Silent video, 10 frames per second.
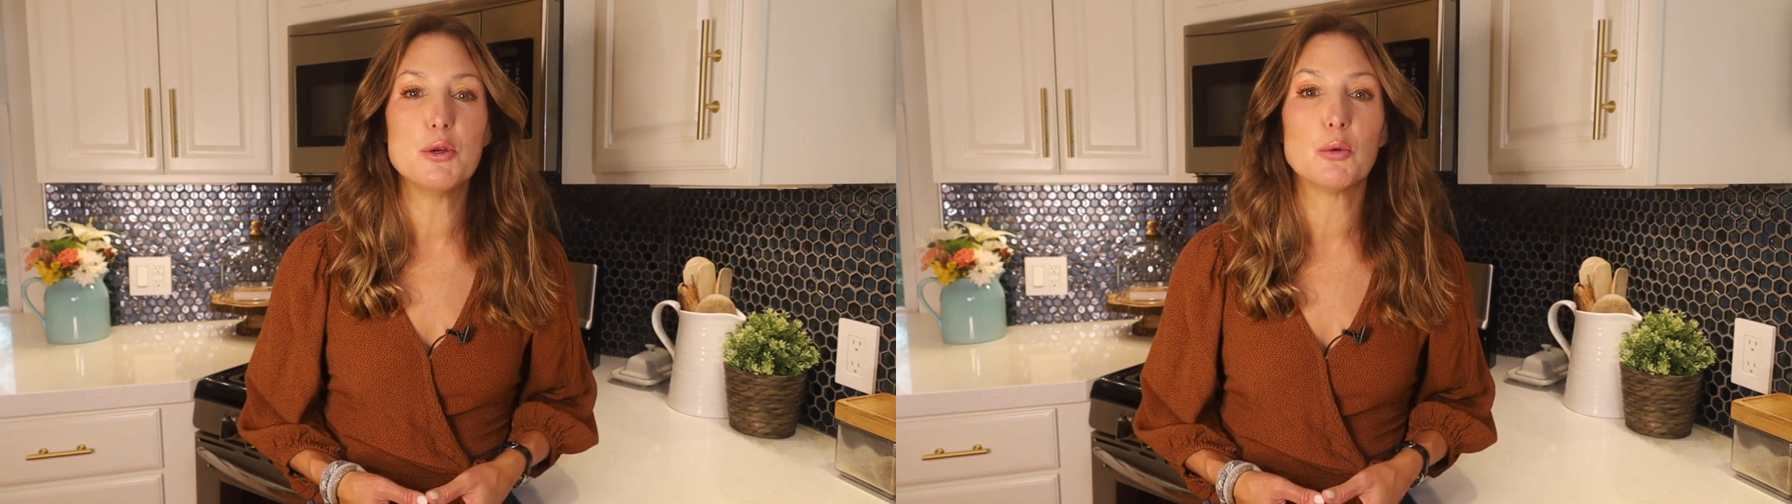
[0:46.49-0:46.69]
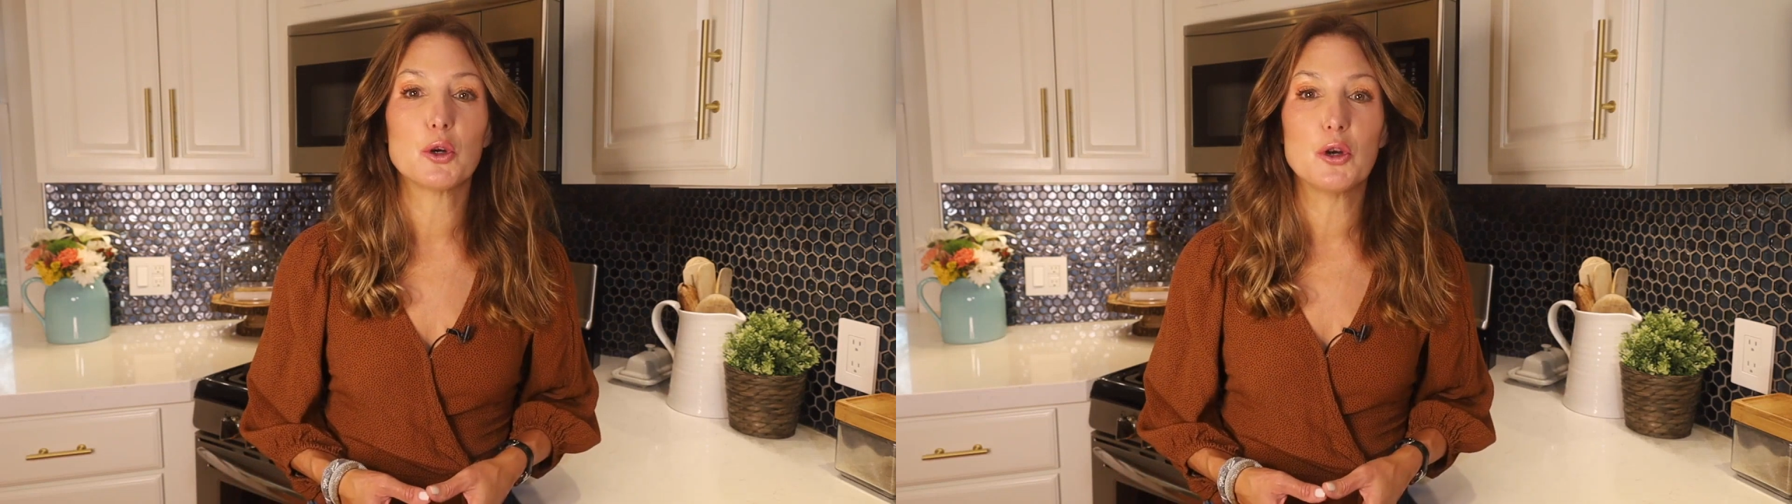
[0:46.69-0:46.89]

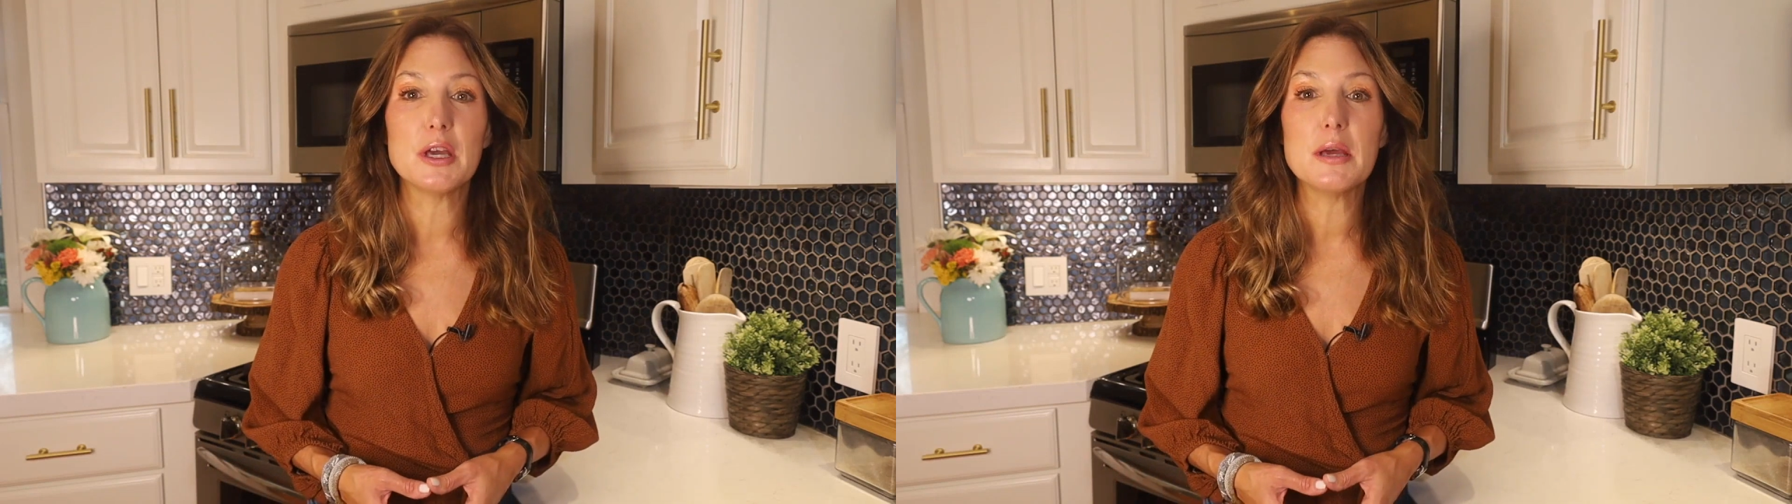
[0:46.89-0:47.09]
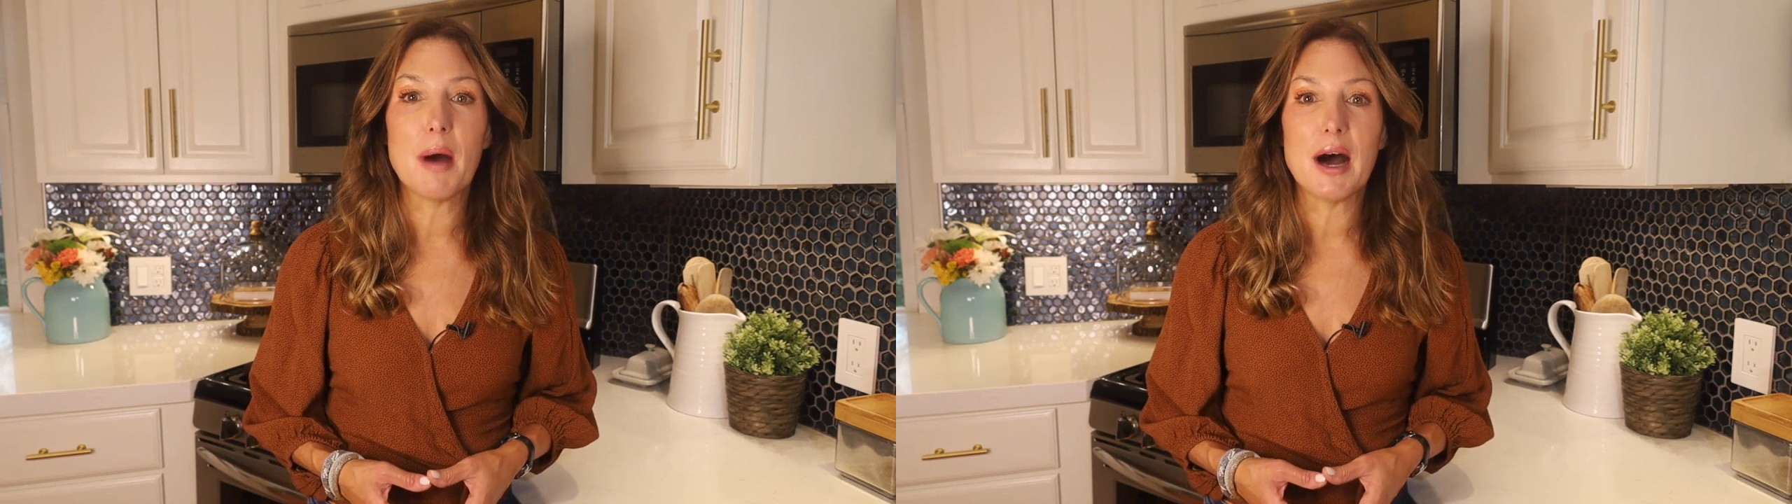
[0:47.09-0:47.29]
you were
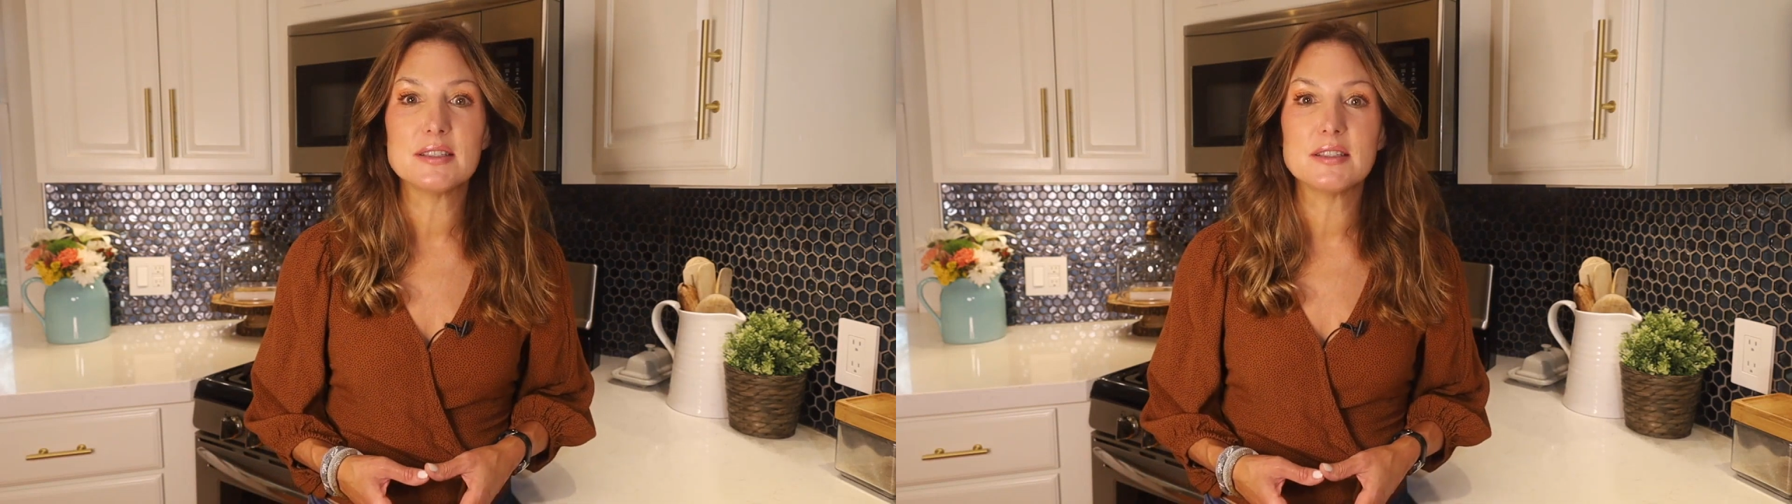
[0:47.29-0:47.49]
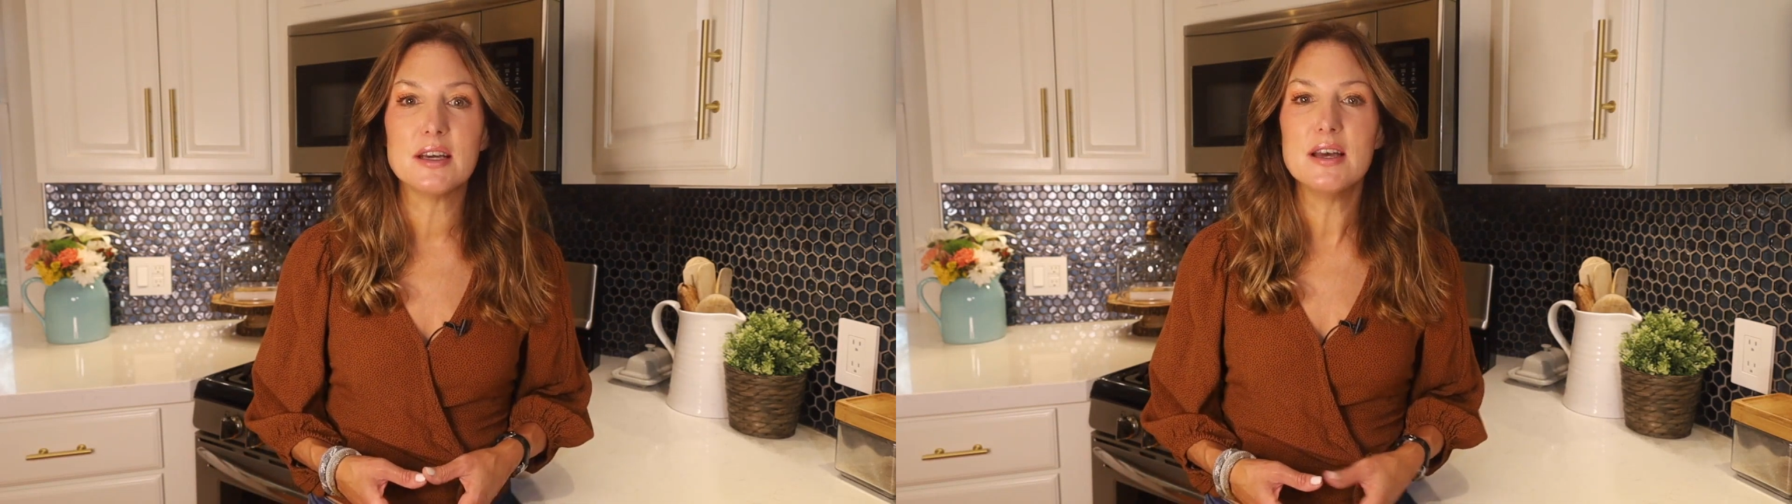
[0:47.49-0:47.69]
cooking
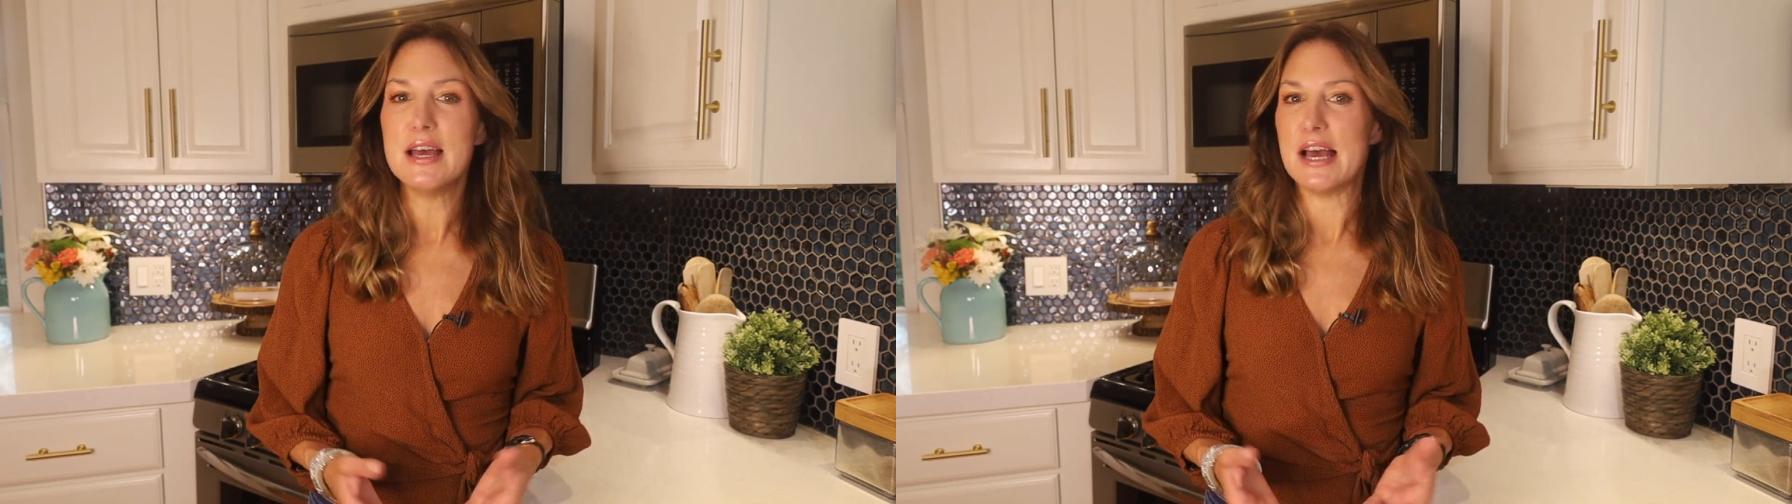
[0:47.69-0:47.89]
pasta